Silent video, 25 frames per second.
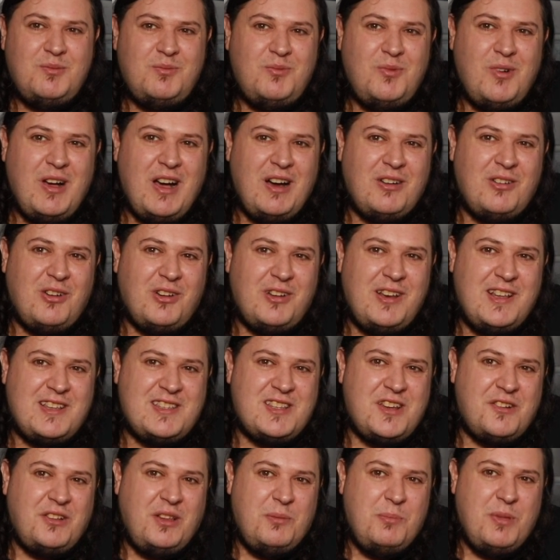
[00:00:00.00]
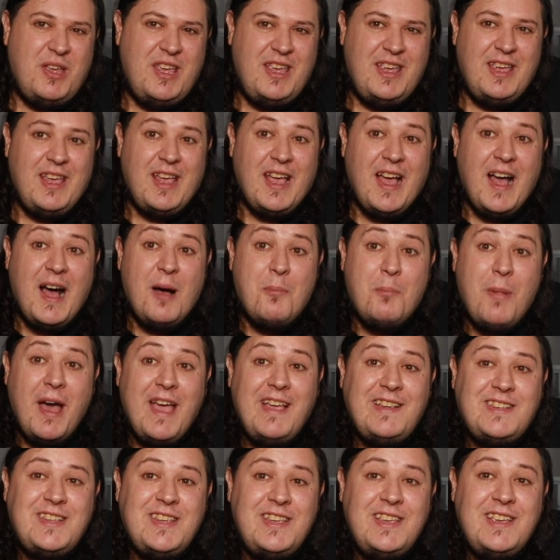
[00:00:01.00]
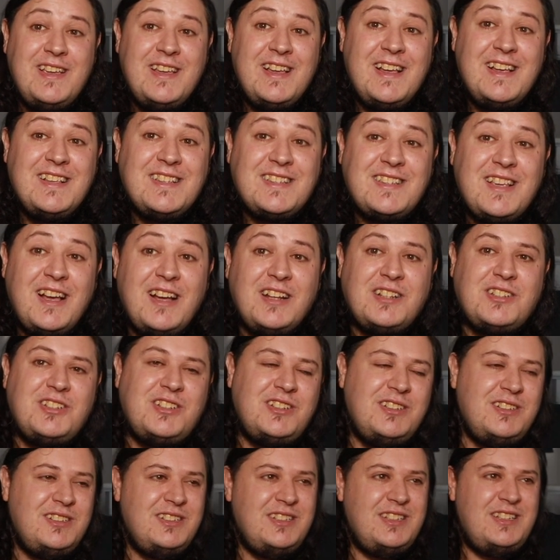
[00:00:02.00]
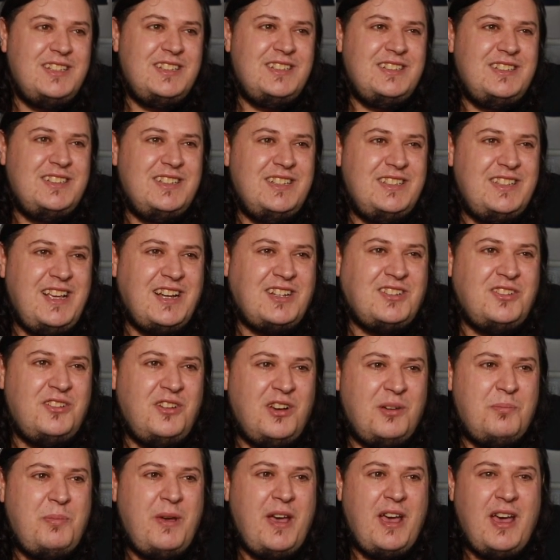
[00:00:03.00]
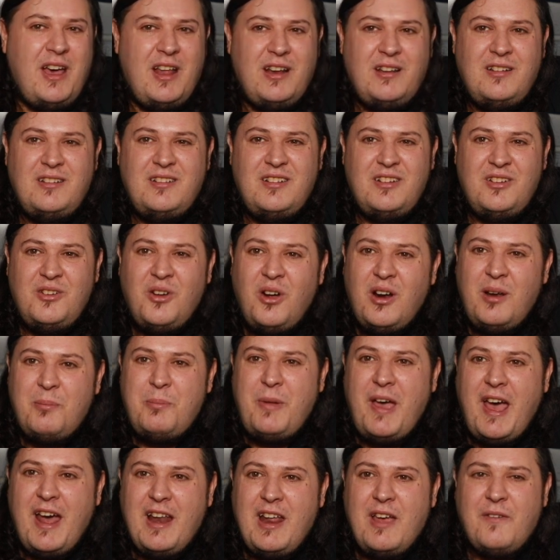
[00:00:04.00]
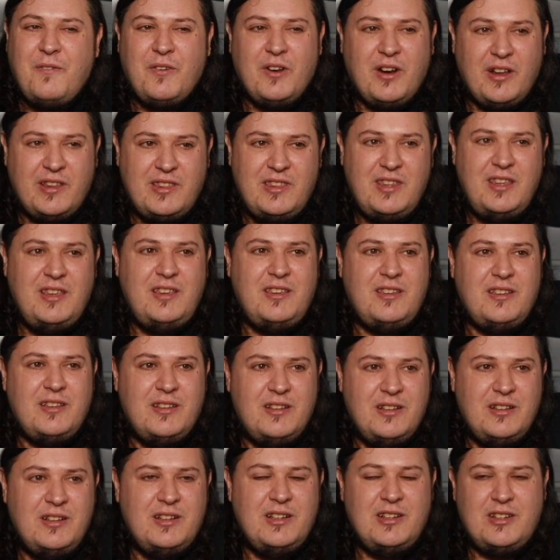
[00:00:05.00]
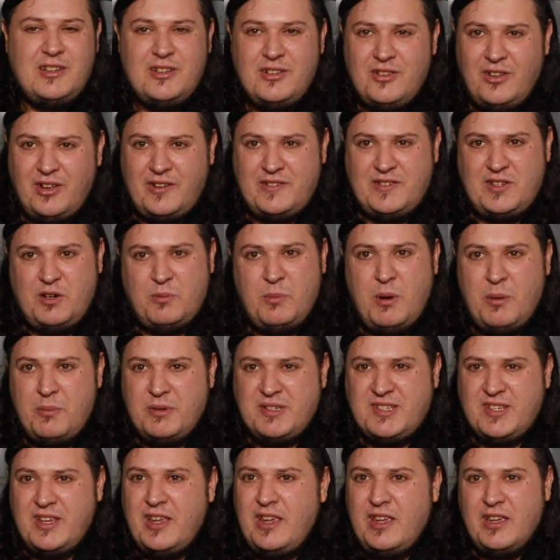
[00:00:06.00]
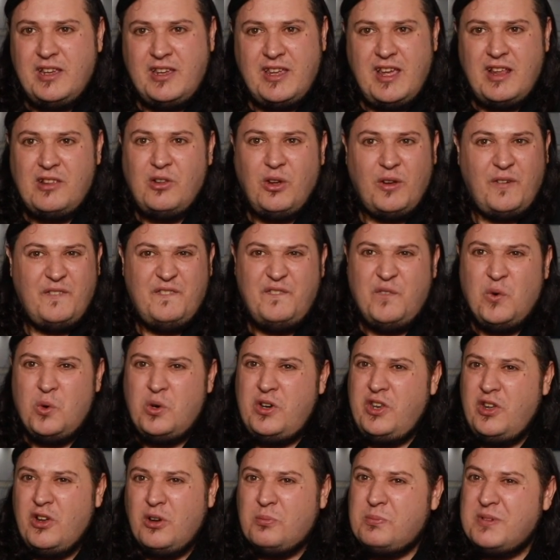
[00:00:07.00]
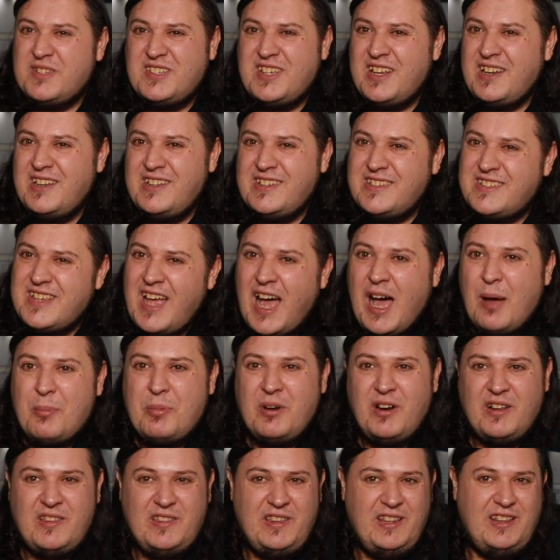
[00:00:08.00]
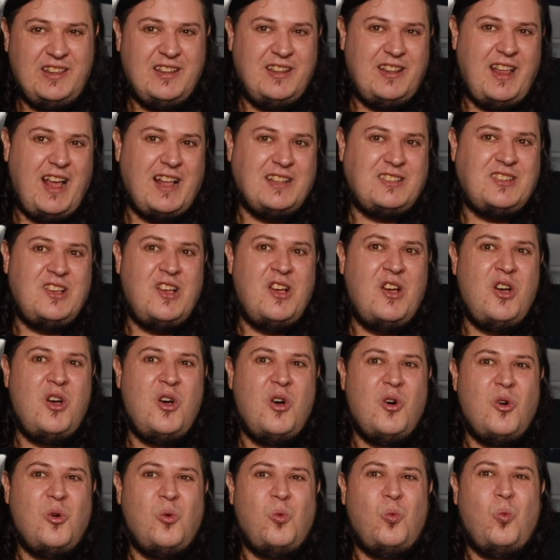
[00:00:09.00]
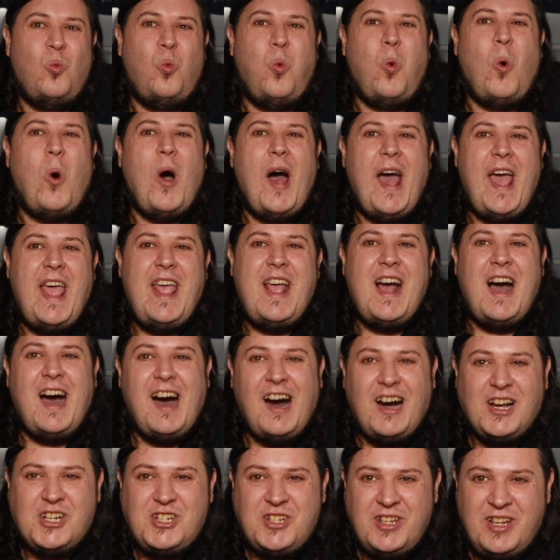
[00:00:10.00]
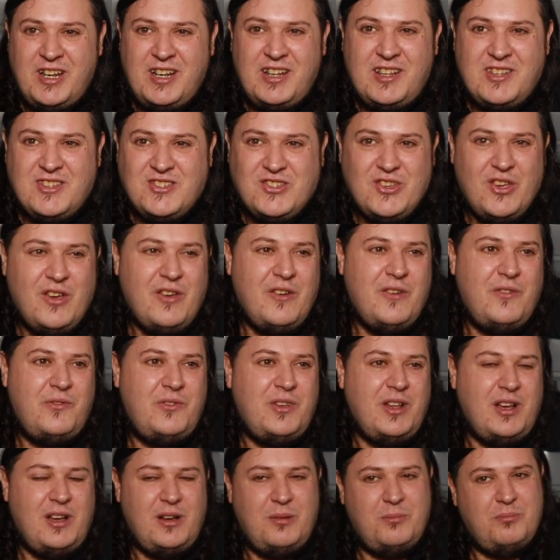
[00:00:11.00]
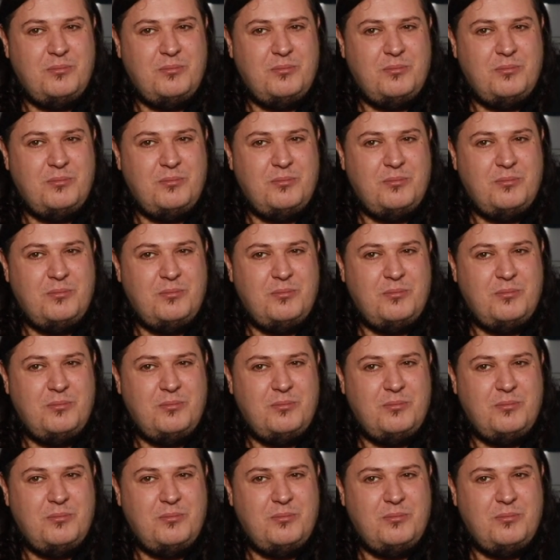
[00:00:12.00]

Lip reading: well, not necessarily being amazing as such, it's actually not a bad effort. I think, like I said, I remember seeing it get like 40% in Zap, and I think that that's way harsher than it deserved.